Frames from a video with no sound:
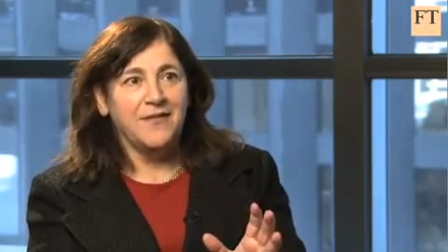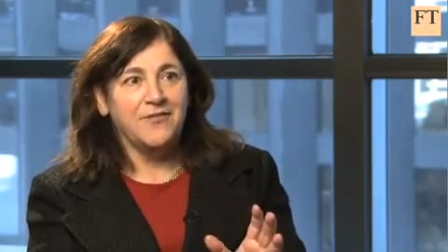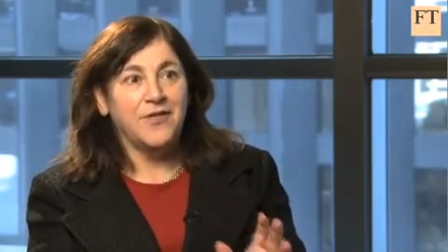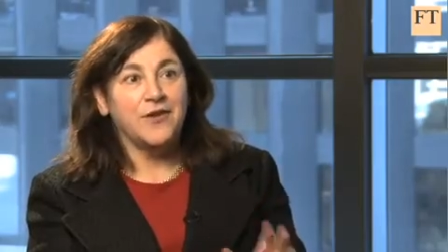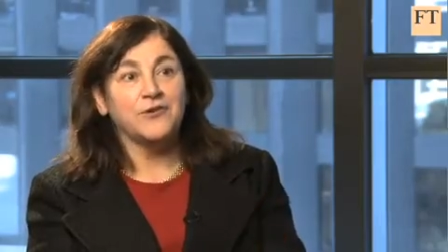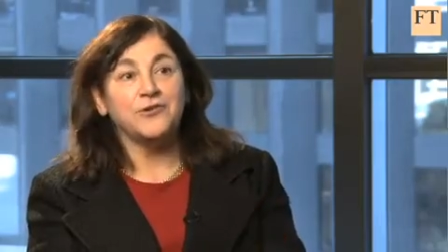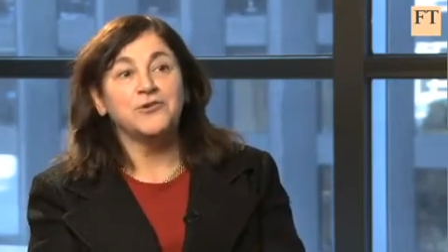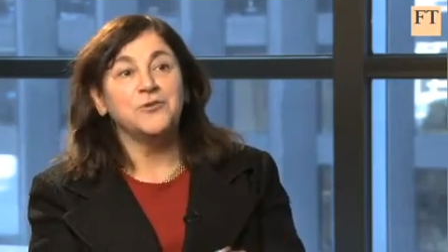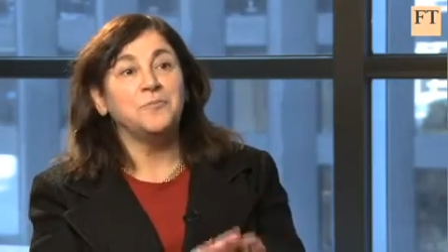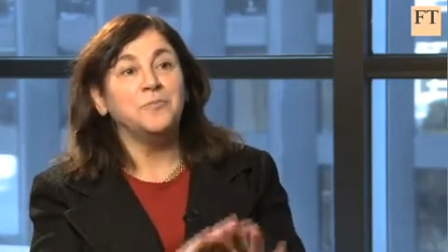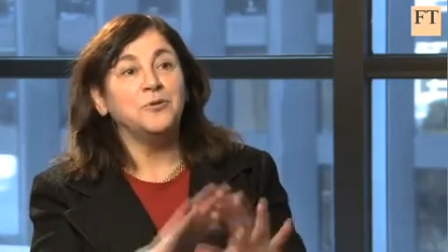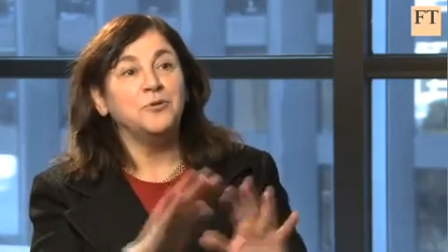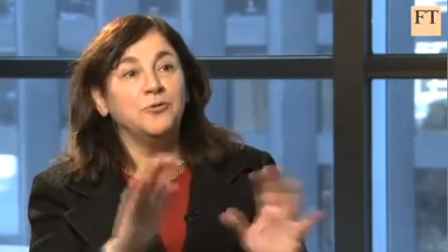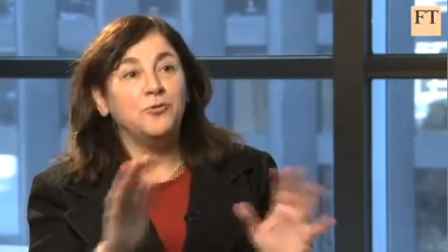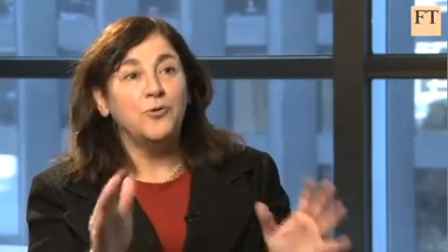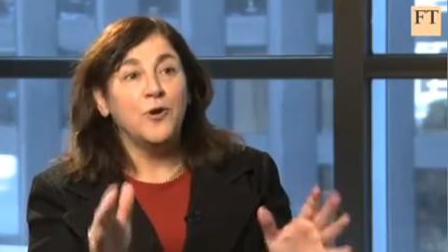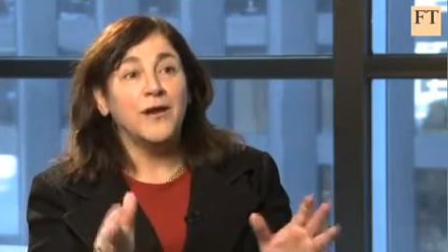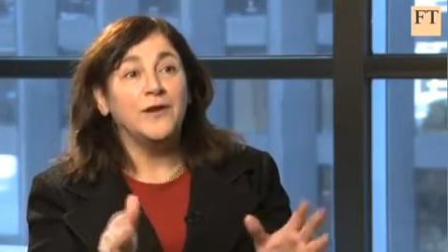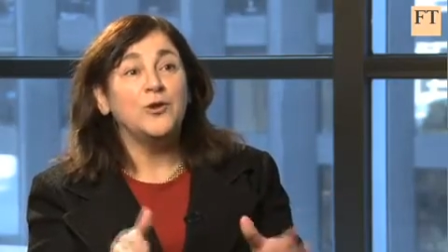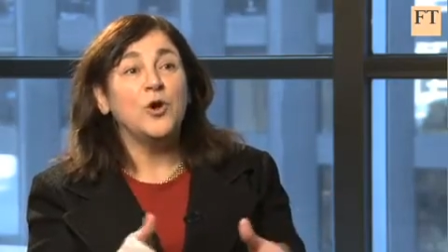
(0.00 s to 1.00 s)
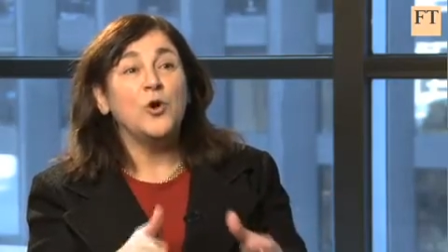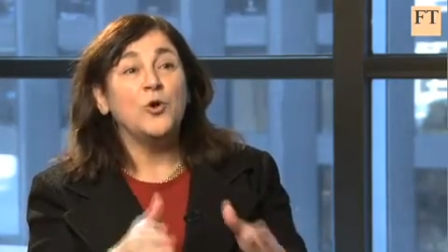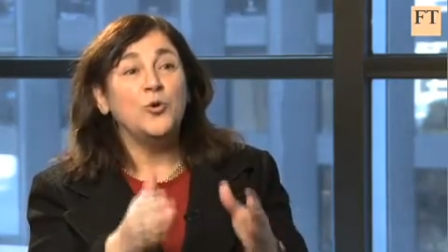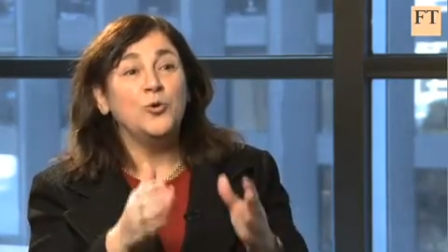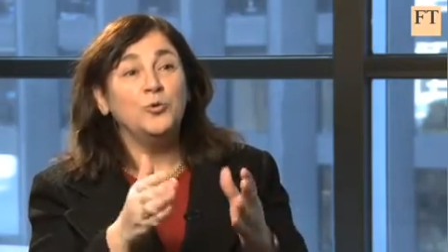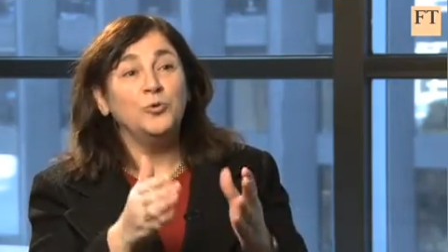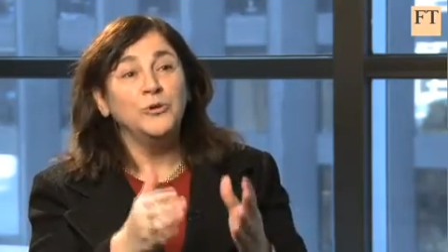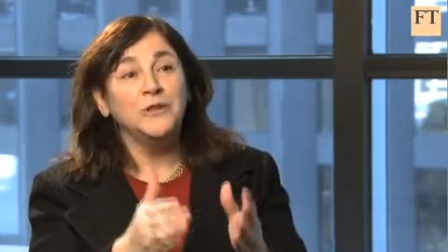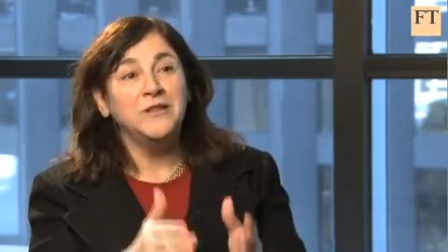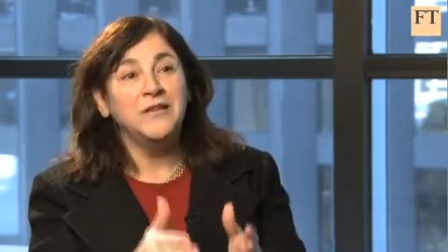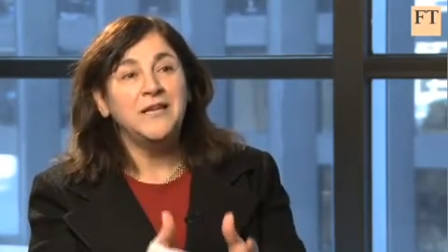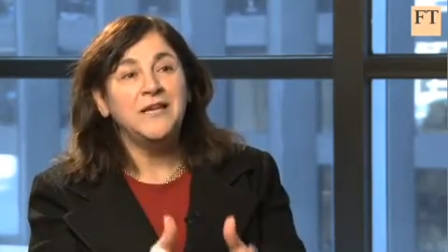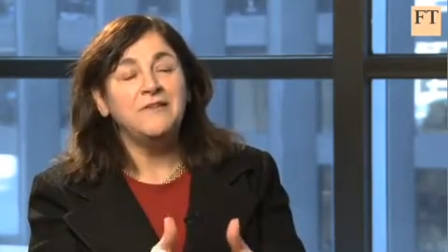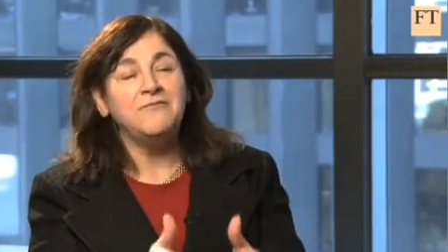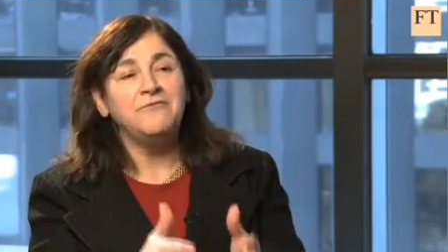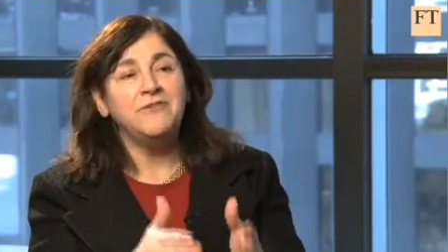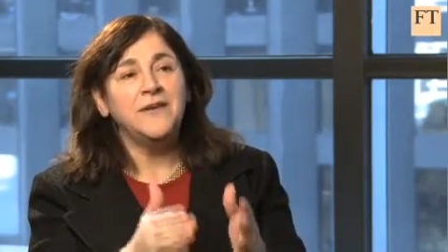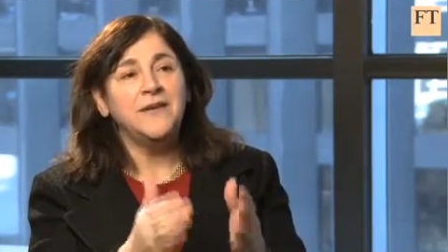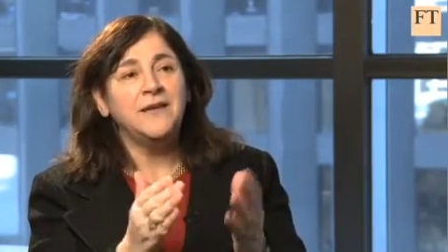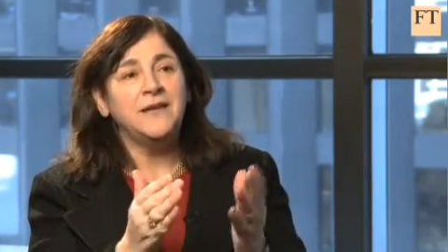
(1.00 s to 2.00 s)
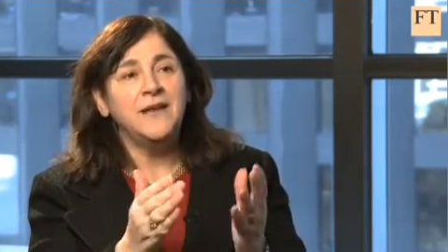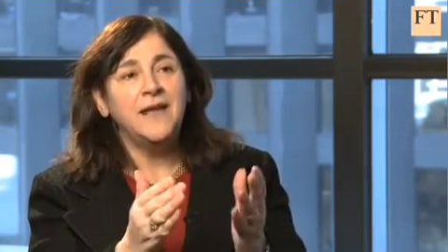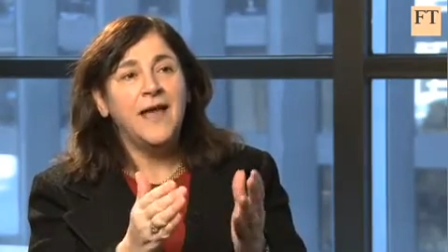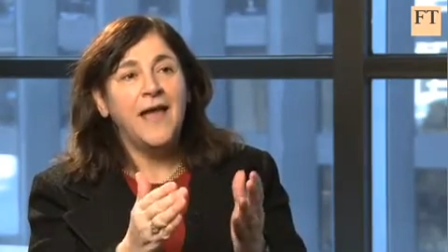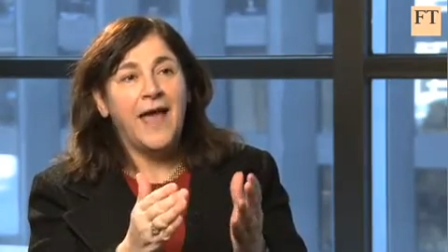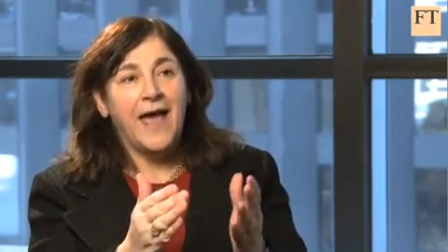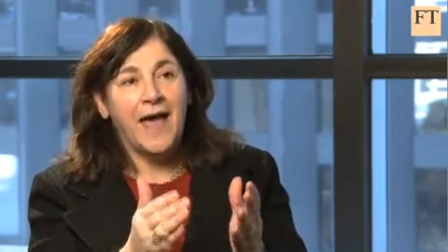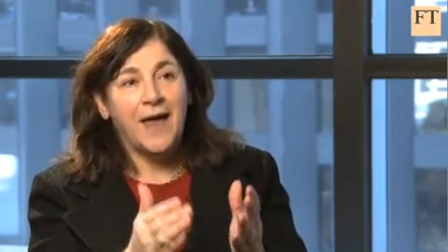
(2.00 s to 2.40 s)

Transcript: that are deployed who live in